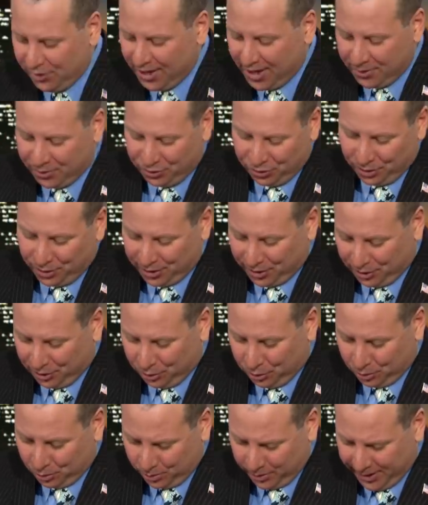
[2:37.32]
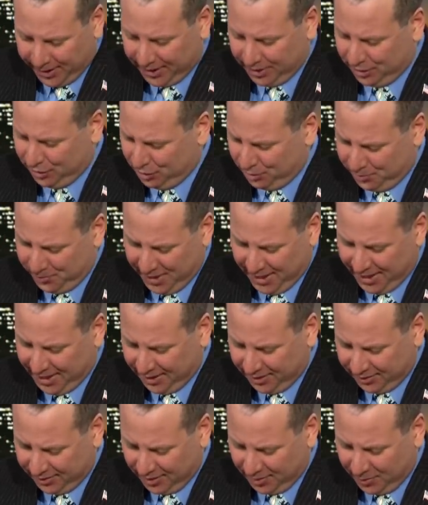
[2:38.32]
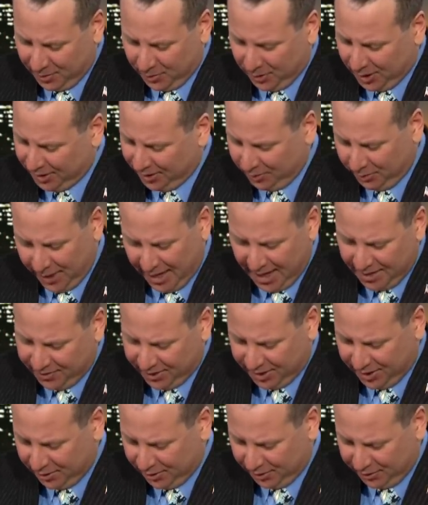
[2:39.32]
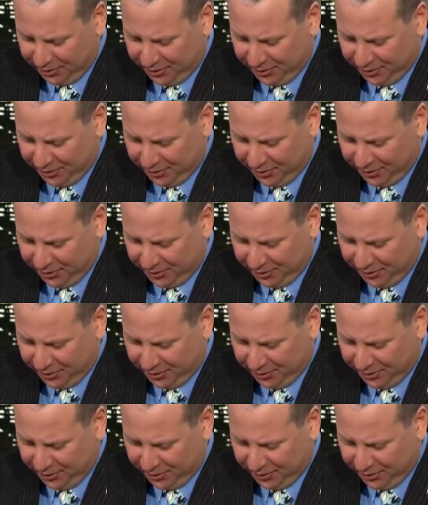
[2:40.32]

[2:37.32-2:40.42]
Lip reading: Do you think I was talking to Corey and Hope Hicks? I mean, while they were having their